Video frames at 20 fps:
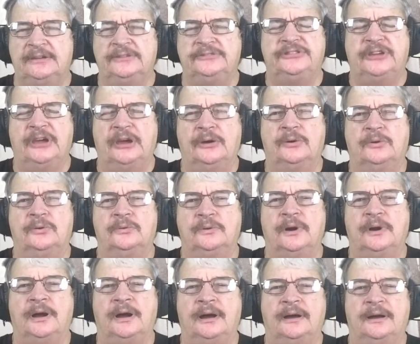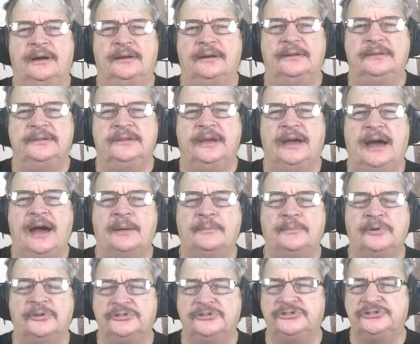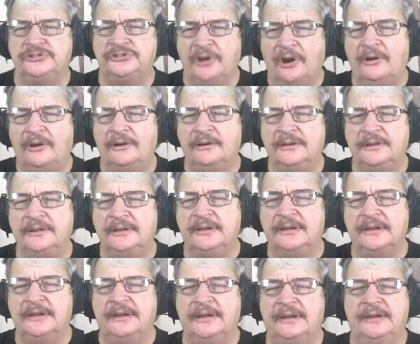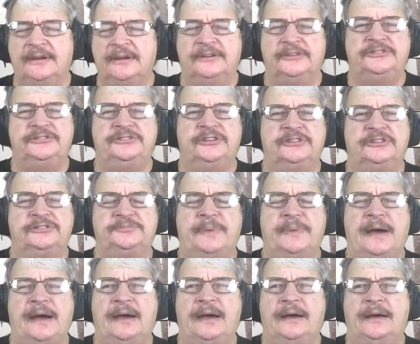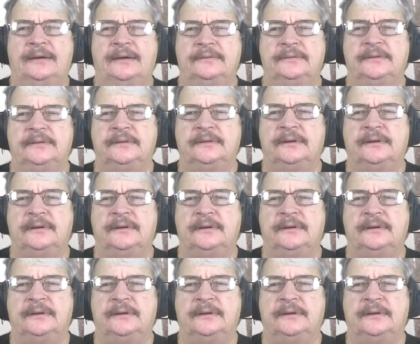So I'm going to start just by